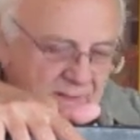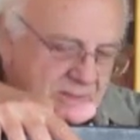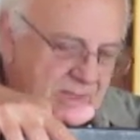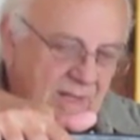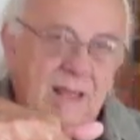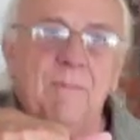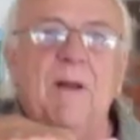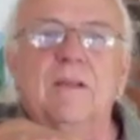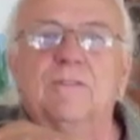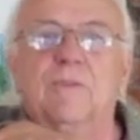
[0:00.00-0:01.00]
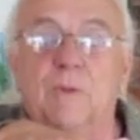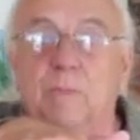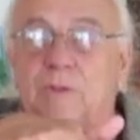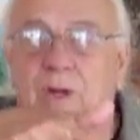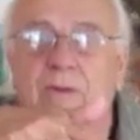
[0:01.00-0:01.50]
here's the lamp house for the
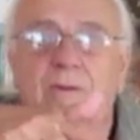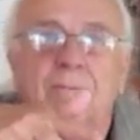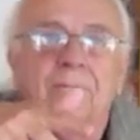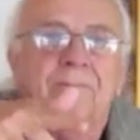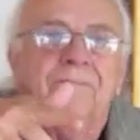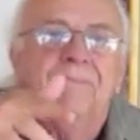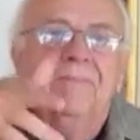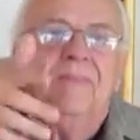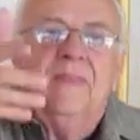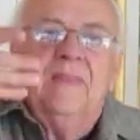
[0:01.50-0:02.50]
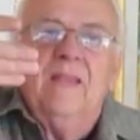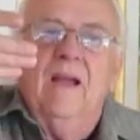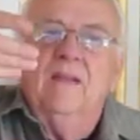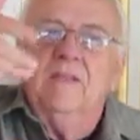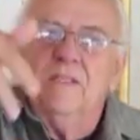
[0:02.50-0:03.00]
projector.
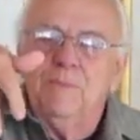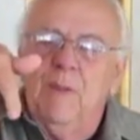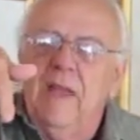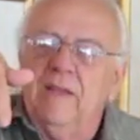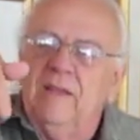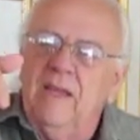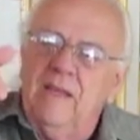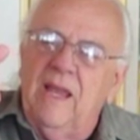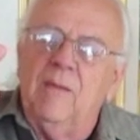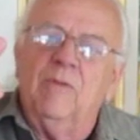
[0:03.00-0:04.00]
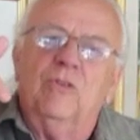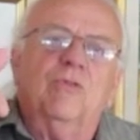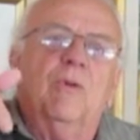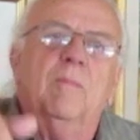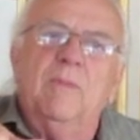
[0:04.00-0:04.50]
Now, this Pathe camera is
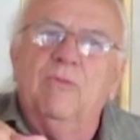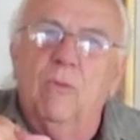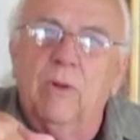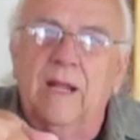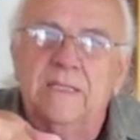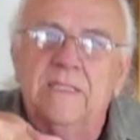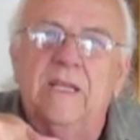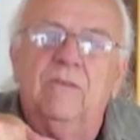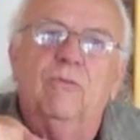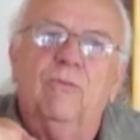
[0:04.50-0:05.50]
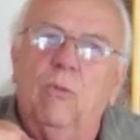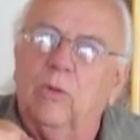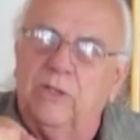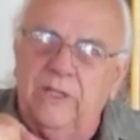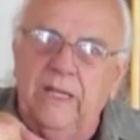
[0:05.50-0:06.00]
from before
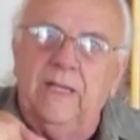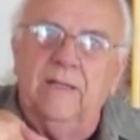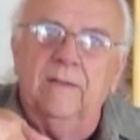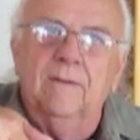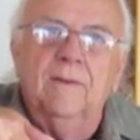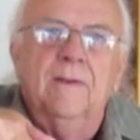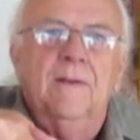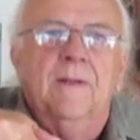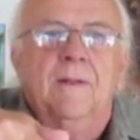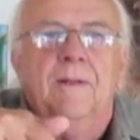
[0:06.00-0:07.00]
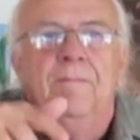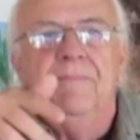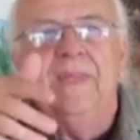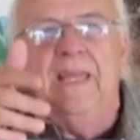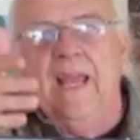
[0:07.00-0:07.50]
1914.
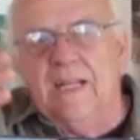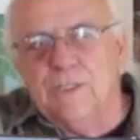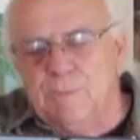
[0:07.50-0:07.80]
He had a